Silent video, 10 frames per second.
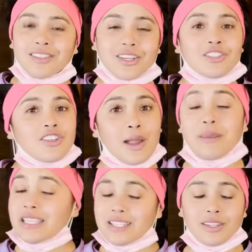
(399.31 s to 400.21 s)
so I, I
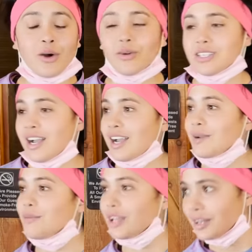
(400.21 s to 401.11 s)
pizzaed the whole
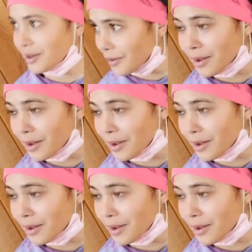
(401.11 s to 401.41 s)
time and